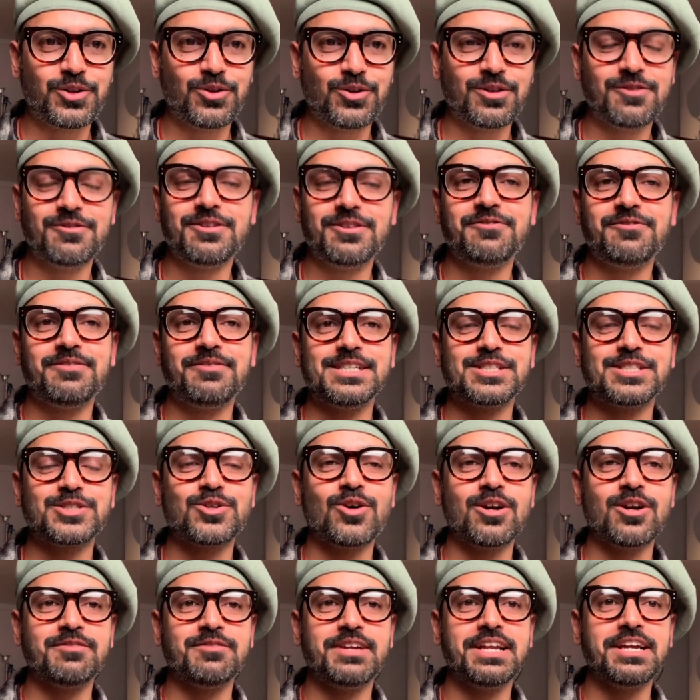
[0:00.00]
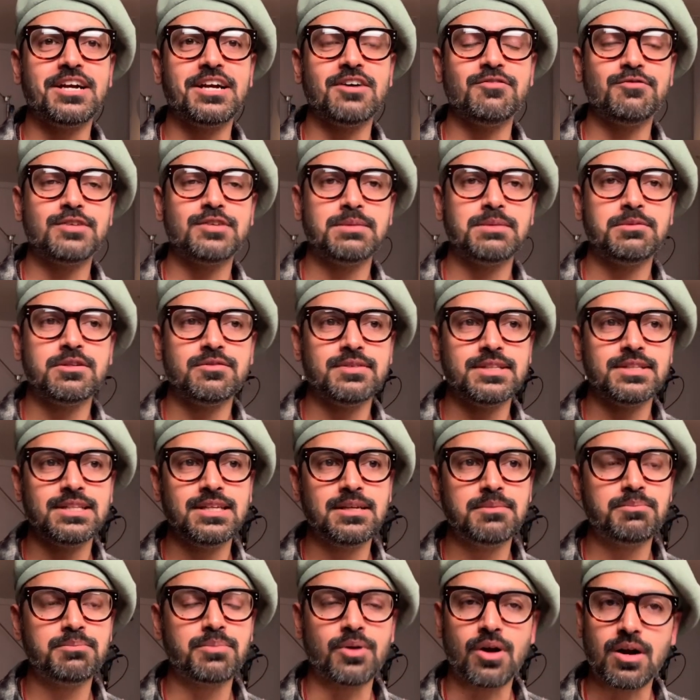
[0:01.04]
the fish got very comfortable with
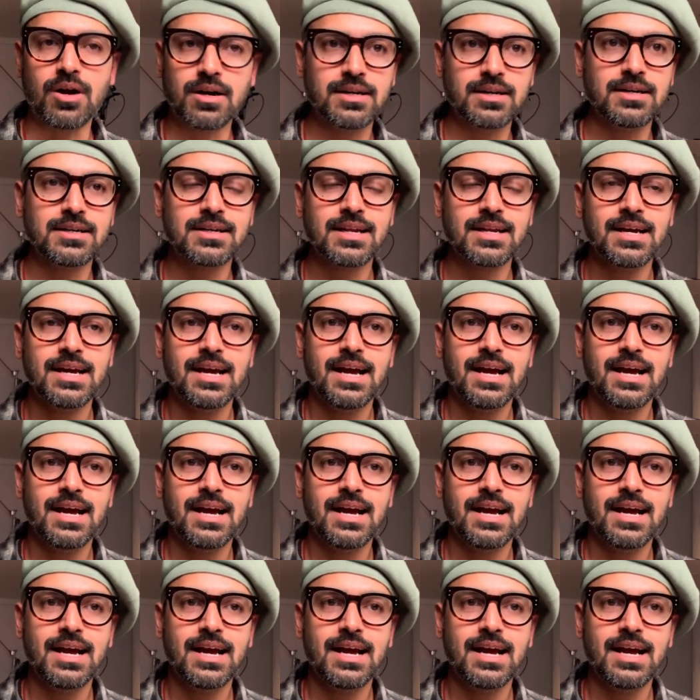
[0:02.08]
the product,